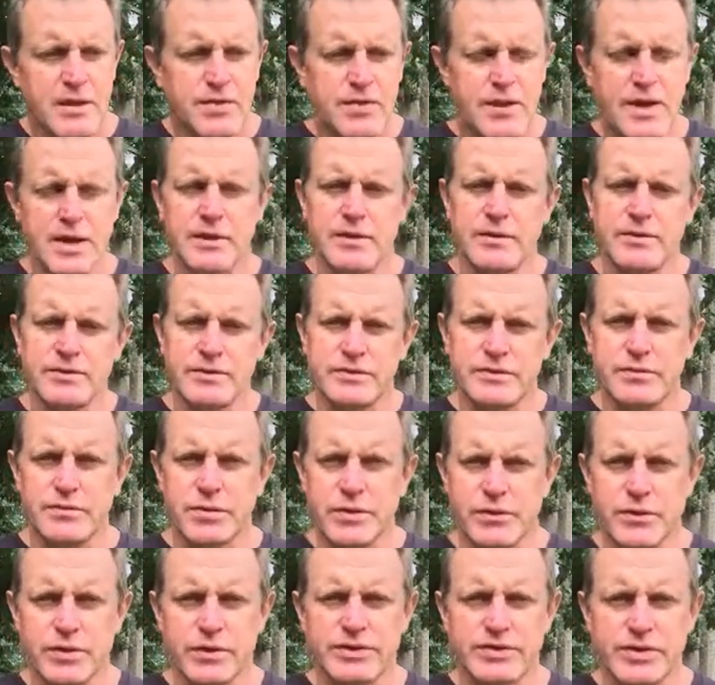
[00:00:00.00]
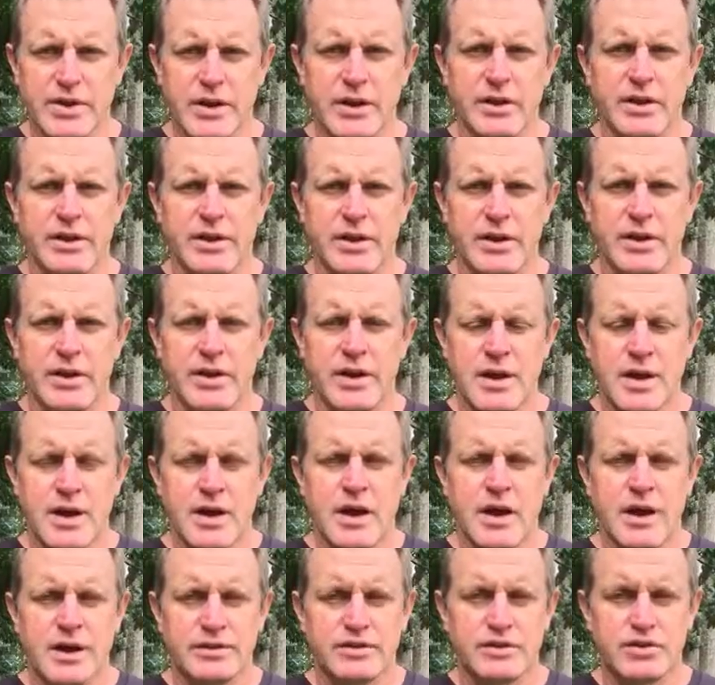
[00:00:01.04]
Then we've also got a
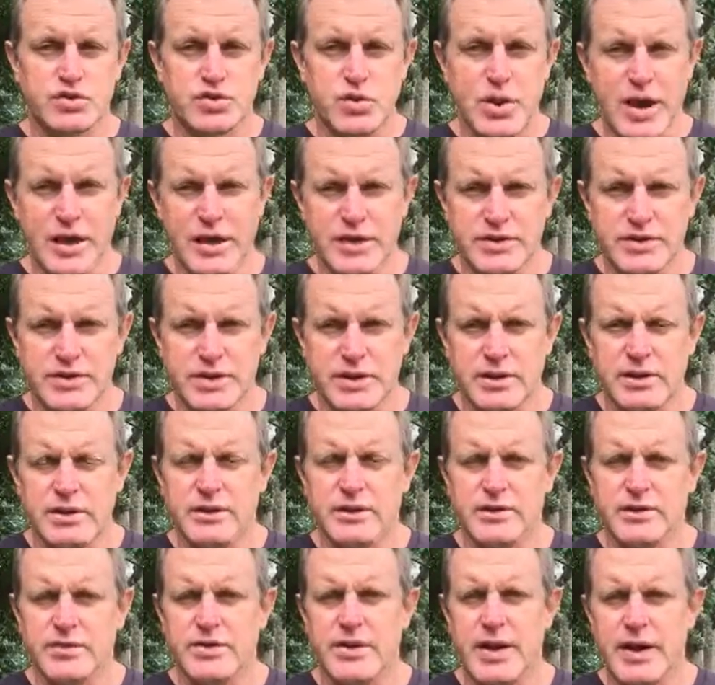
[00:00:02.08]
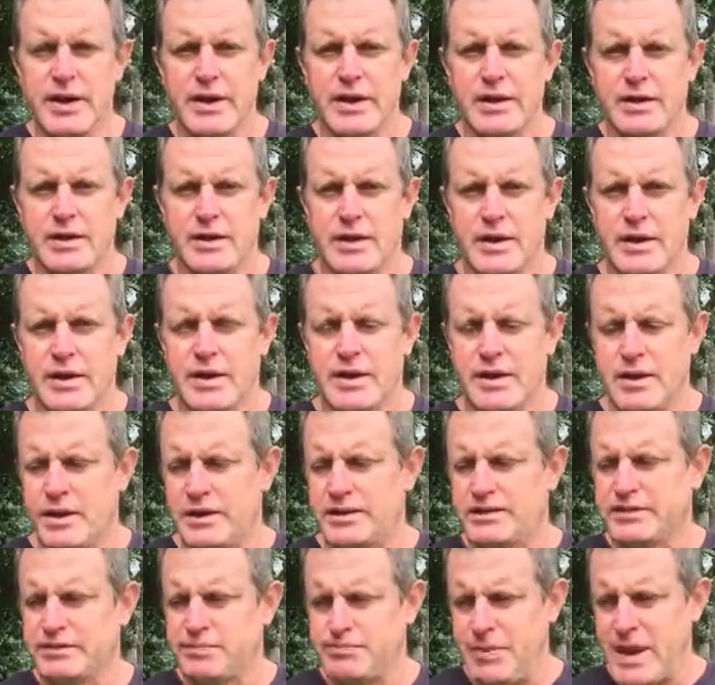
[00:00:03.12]
strategy that
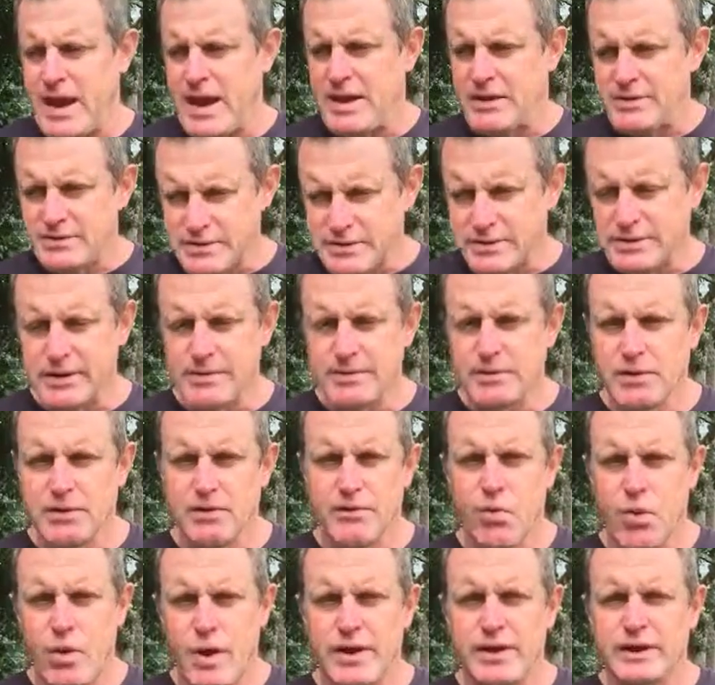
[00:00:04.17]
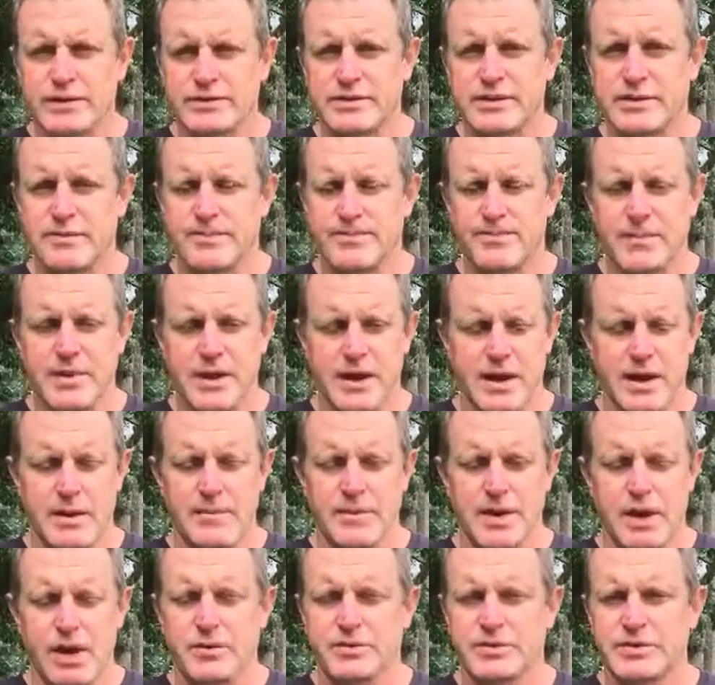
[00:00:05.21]
expands this level of awareness and
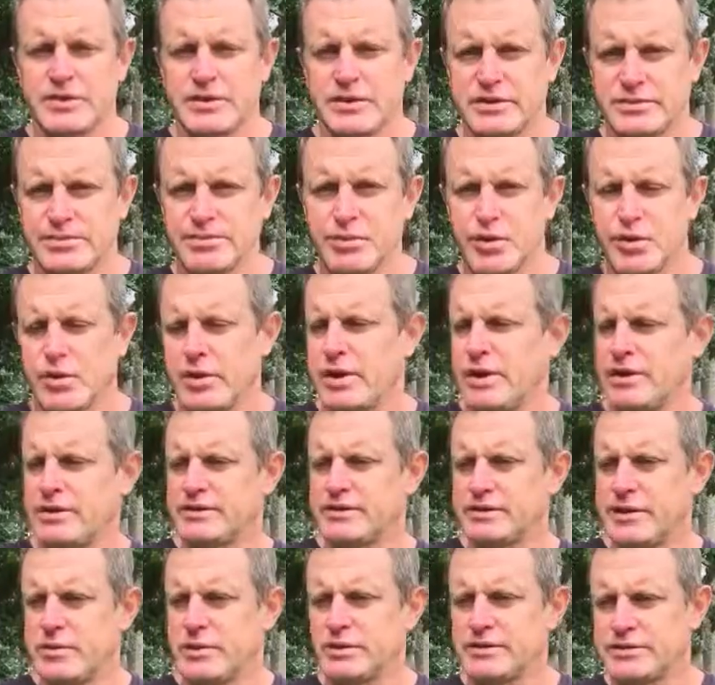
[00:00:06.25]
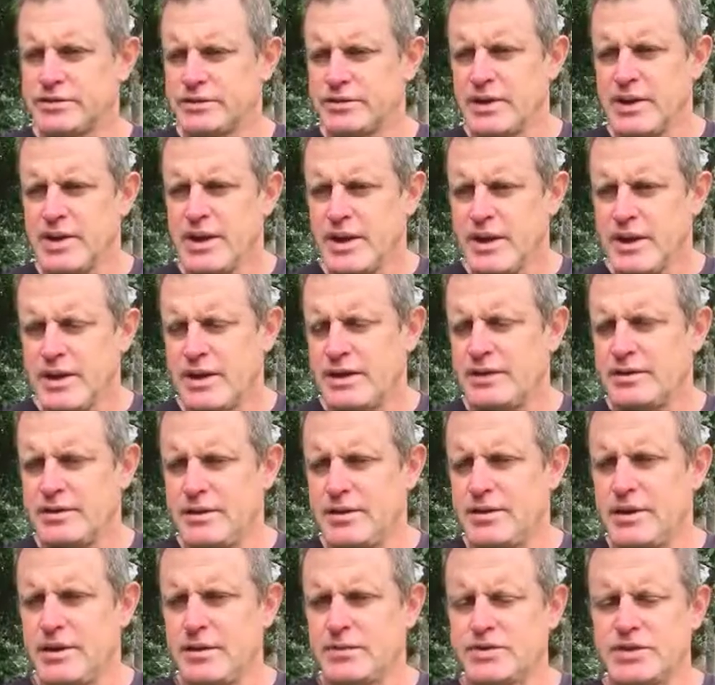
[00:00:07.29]
helps you explore it and see
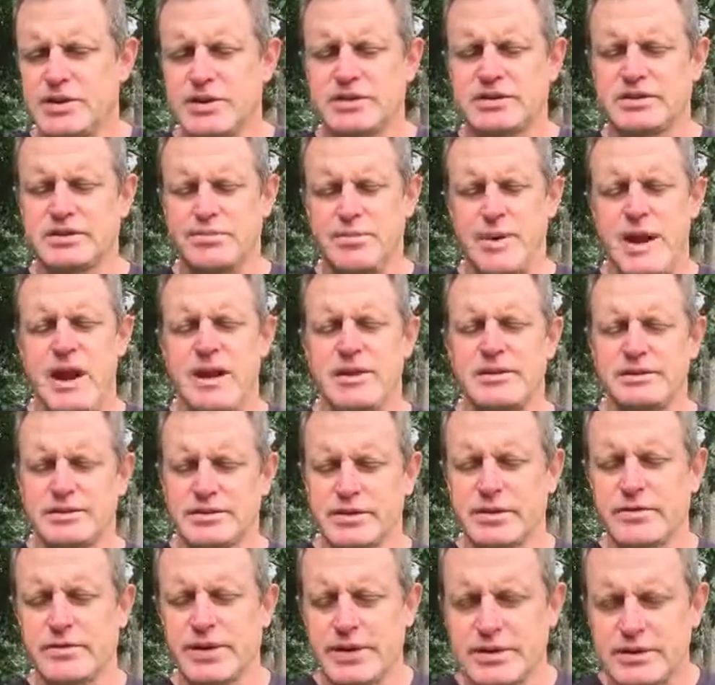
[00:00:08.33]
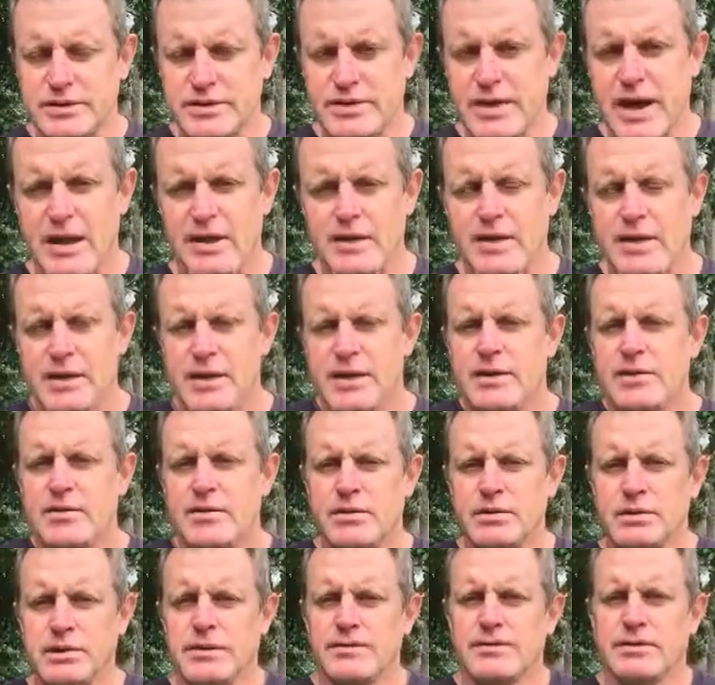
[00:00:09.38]
helps you expand yourself into that
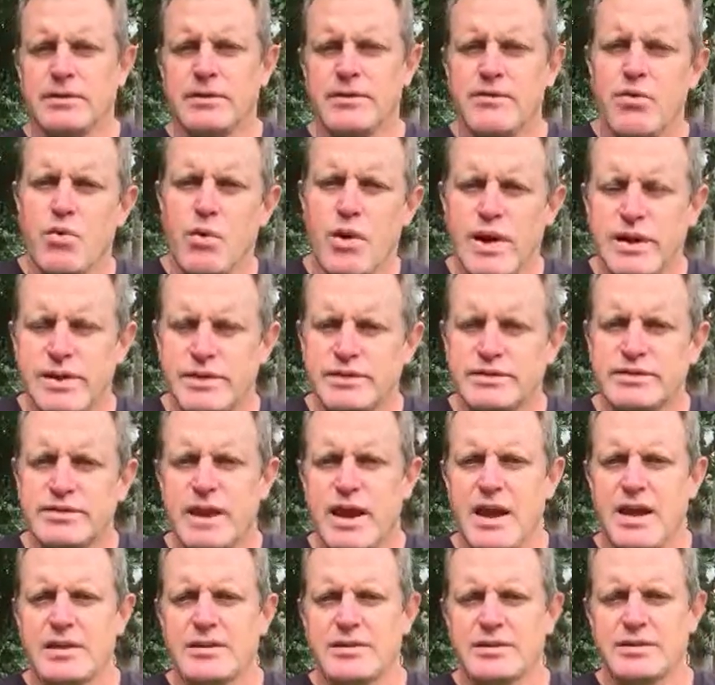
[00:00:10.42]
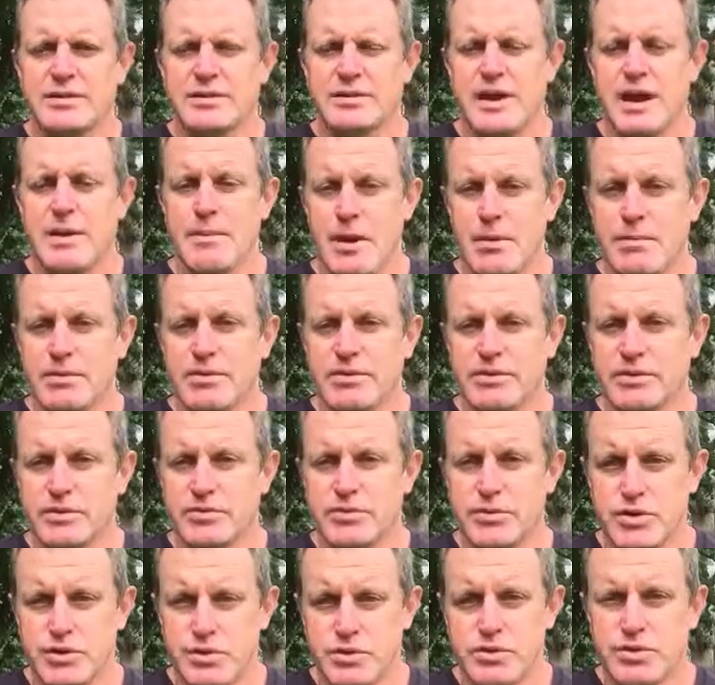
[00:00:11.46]
level of awareness and come up with
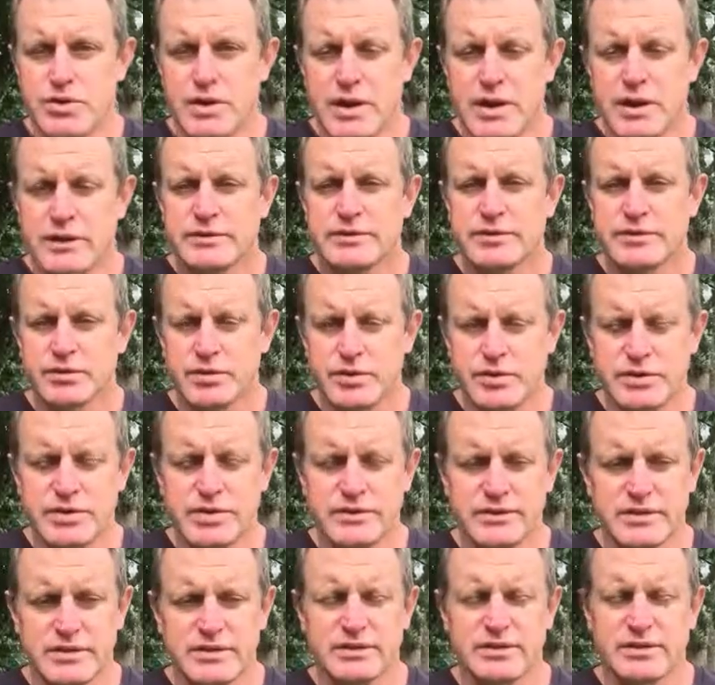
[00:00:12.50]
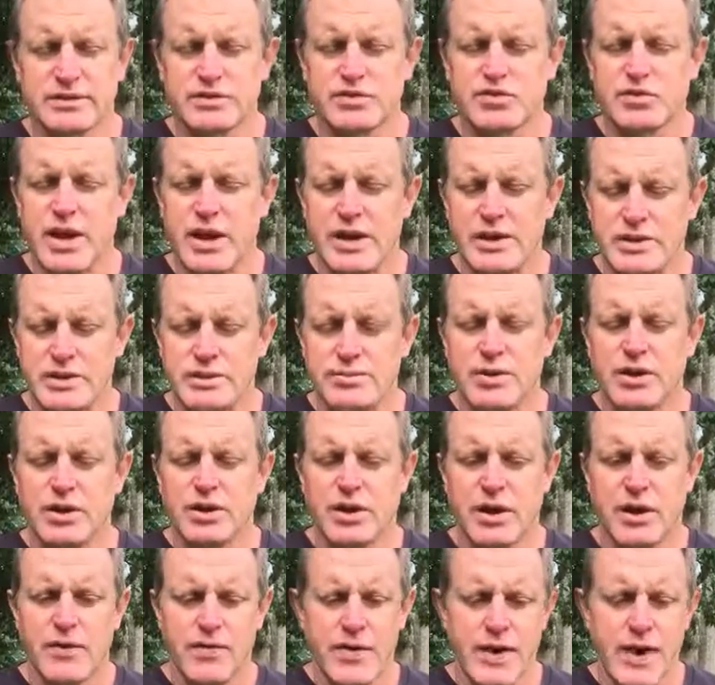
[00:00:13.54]
some new solutions. There's a strategy
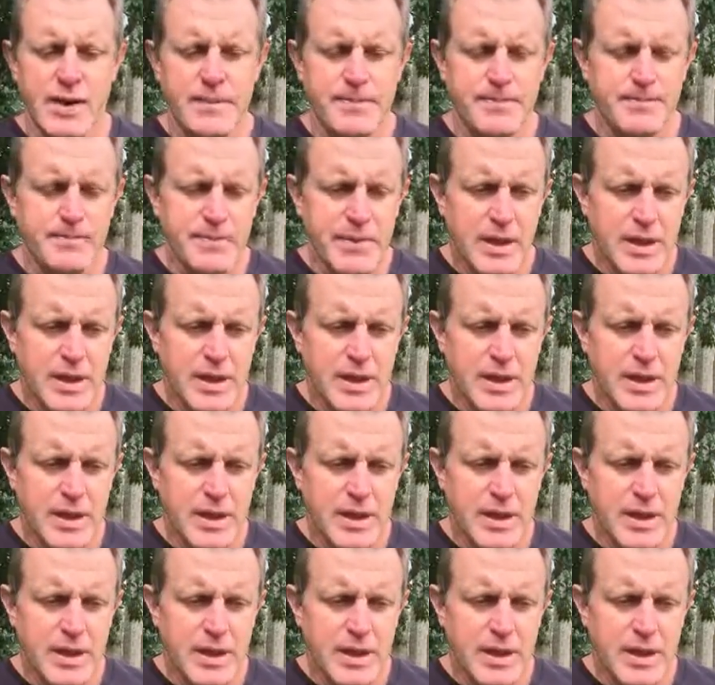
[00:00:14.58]
behind that,